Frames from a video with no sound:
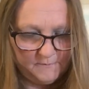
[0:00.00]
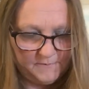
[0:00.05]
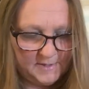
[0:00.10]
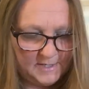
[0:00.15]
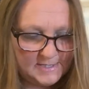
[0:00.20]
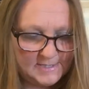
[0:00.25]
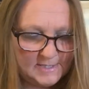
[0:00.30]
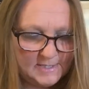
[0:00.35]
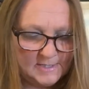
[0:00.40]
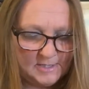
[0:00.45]

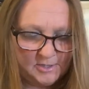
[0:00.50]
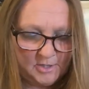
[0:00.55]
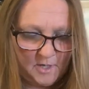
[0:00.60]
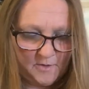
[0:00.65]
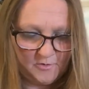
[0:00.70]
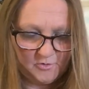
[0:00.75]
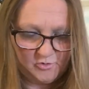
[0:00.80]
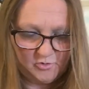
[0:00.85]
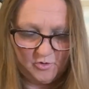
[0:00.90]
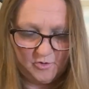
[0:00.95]
This is
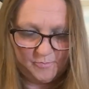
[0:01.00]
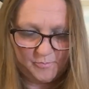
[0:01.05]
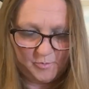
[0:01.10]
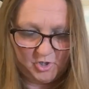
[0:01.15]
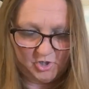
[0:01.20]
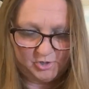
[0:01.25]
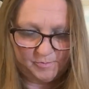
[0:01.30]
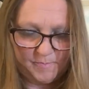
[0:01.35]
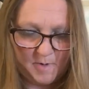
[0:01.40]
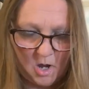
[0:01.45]
another
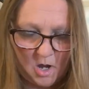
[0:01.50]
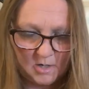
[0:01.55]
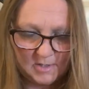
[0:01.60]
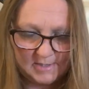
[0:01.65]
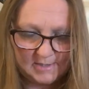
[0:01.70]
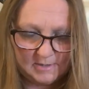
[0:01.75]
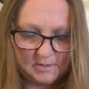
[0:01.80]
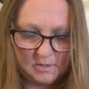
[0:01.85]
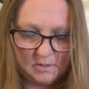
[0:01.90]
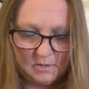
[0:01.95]
toothbrush
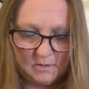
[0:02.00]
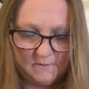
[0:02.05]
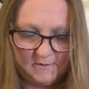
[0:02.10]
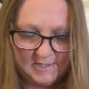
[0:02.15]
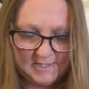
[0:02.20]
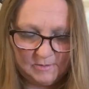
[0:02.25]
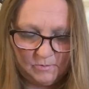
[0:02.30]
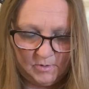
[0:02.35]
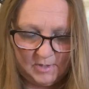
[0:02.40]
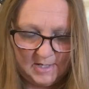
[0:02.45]
box.
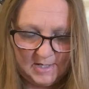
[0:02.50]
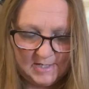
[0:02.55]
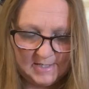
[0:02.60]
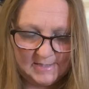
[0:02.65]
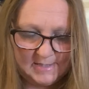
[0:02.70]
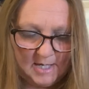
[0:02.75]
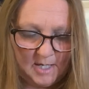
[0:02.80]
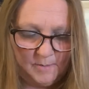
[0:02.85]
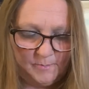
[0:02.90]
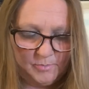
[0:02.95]
This one
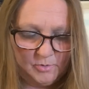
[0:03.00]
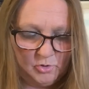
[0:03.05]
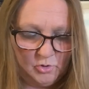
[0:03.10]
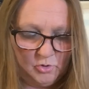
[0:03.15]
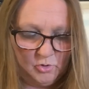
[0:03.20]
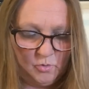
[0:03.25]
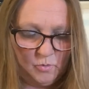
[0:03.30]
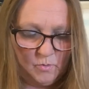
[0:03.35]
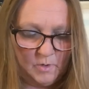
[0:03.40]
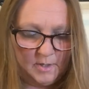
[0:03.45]
is a
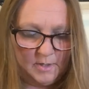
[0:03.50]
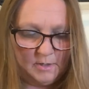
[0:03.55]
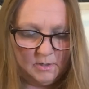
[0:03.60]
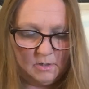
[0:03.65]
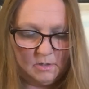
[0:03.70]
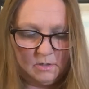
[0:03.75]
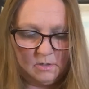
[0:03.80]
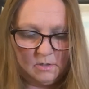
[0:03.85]
blue one.